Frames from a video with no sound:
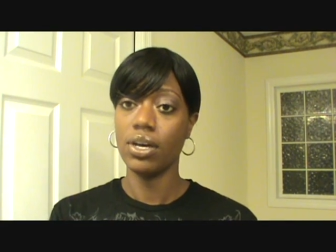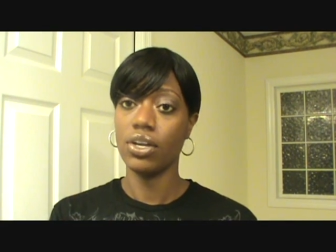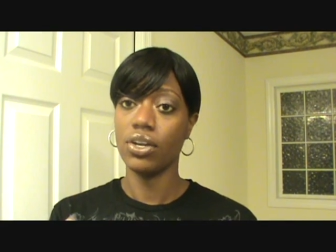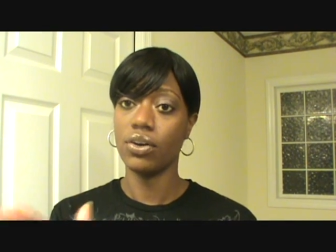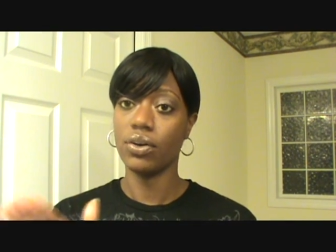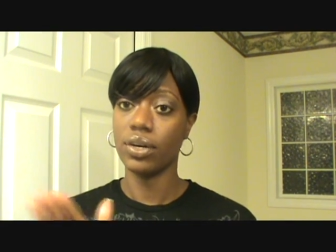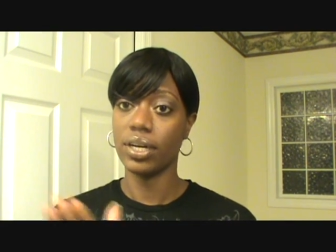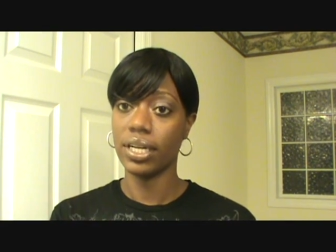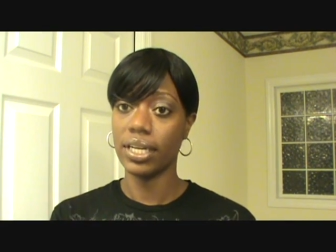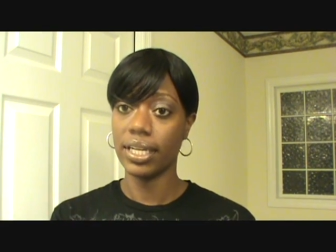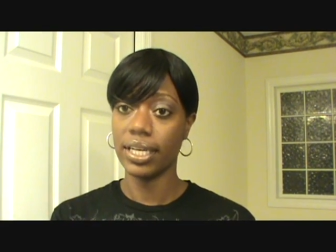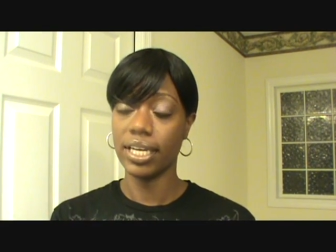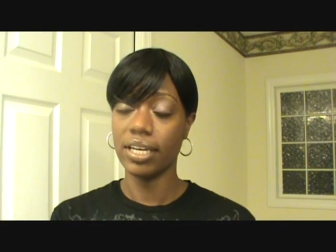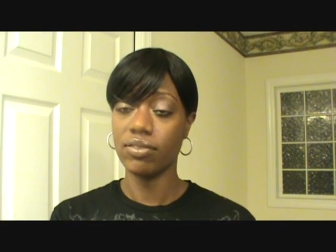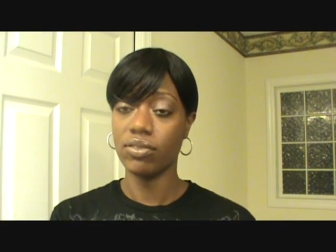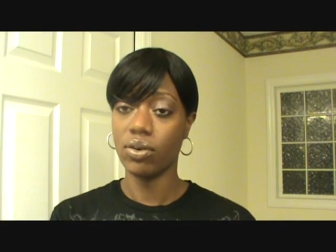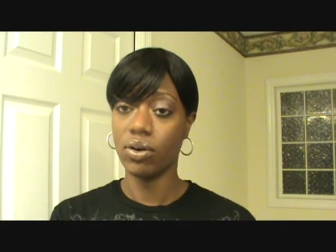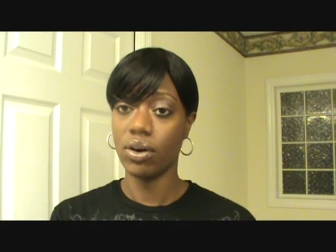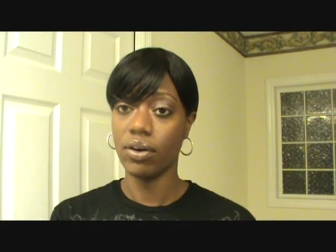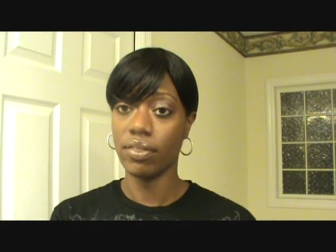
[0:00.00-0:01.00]
you're gonna
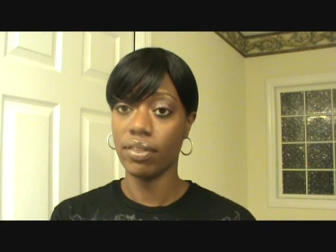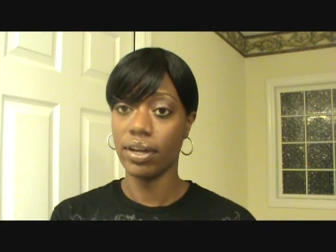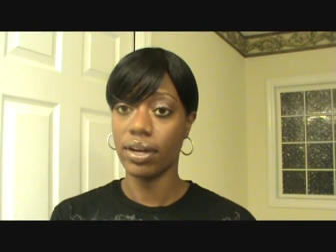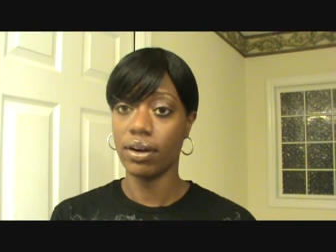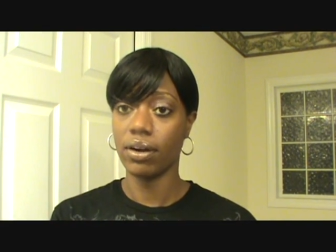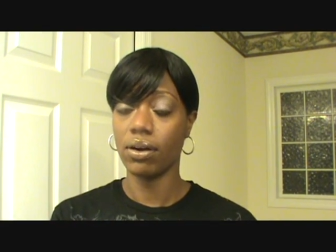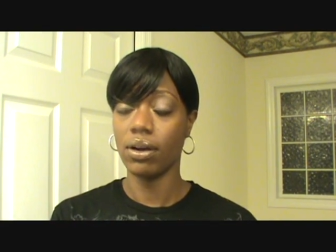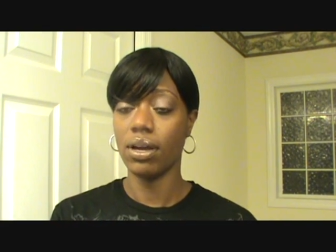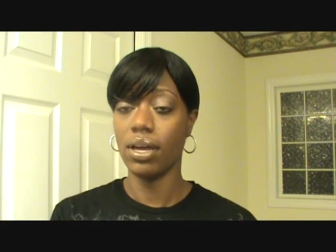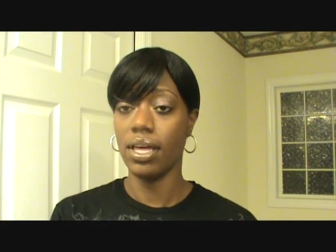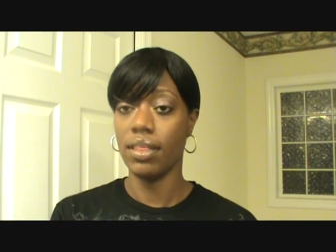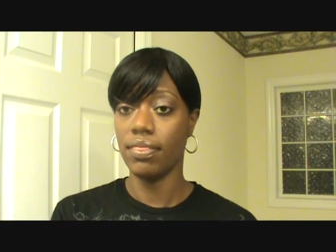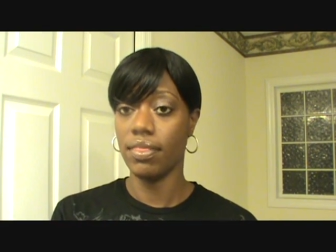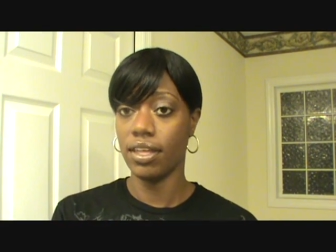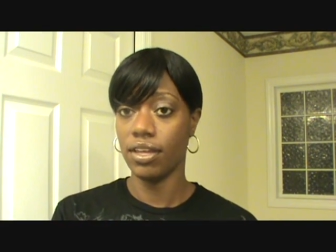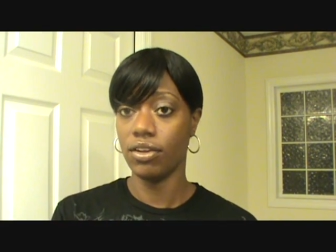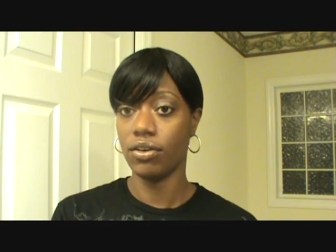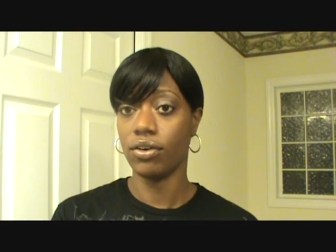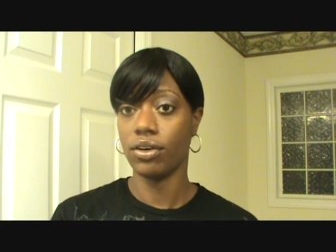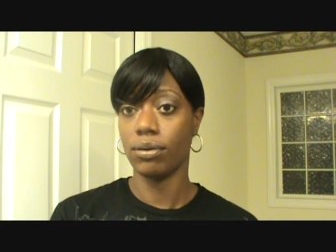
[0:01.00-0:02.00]
leave on there, and
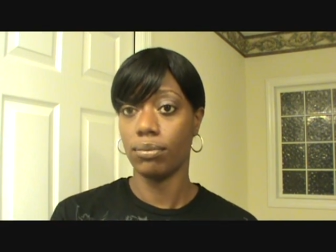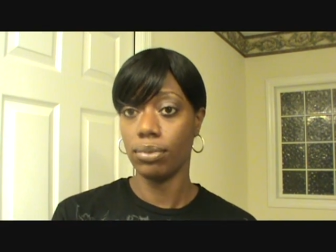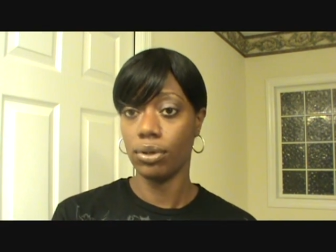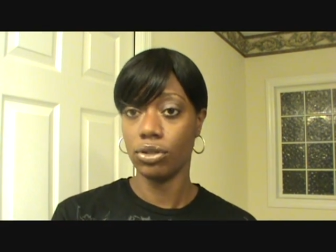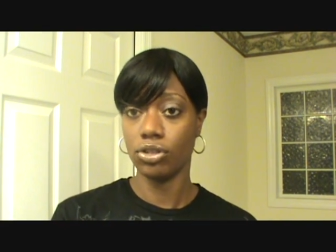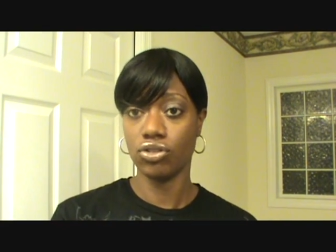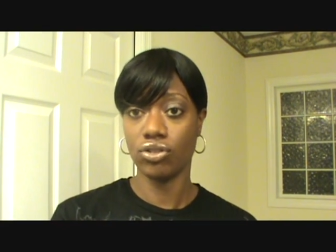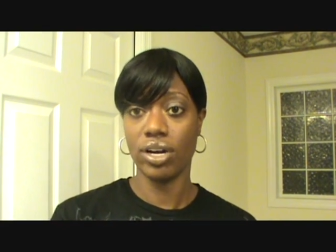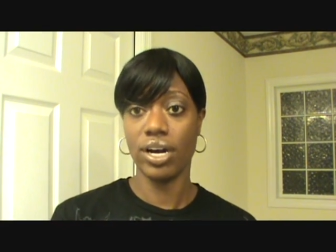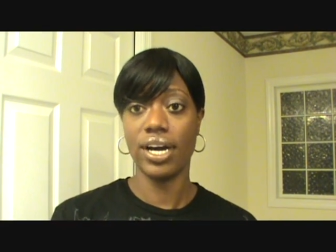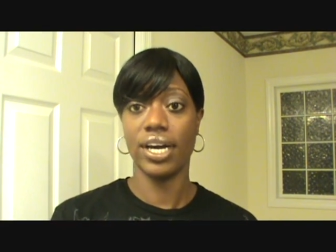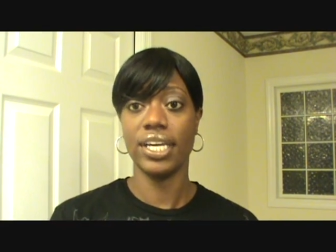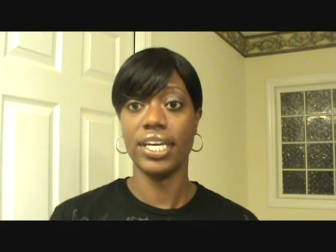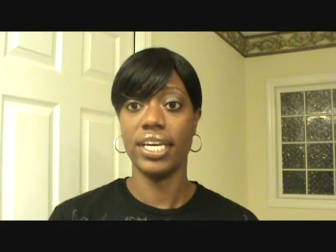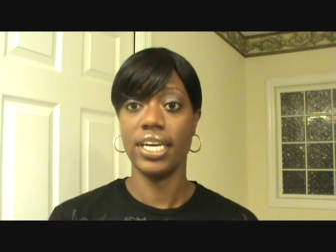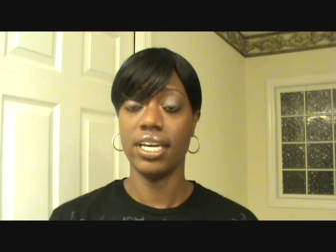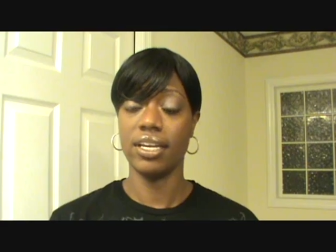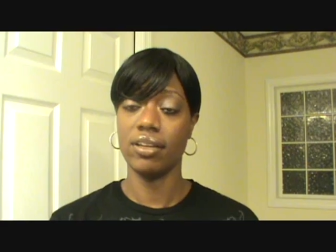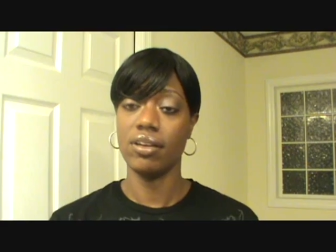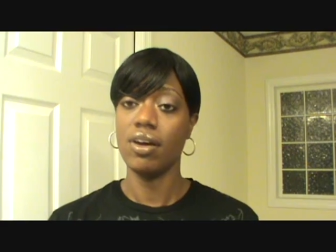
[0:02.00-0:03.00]
then you're gonna blow dry
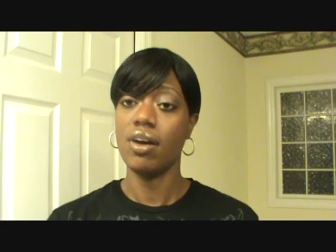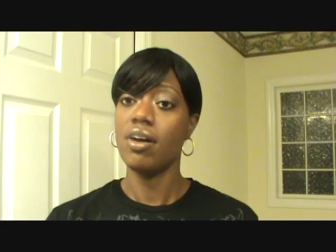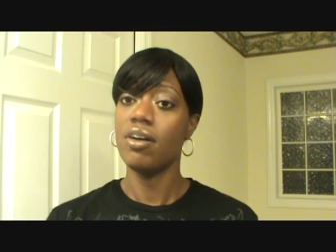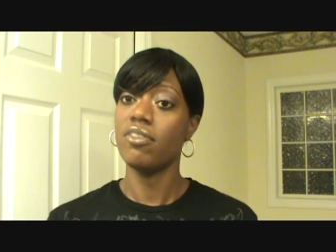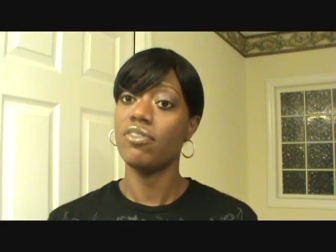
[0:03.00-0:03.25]
again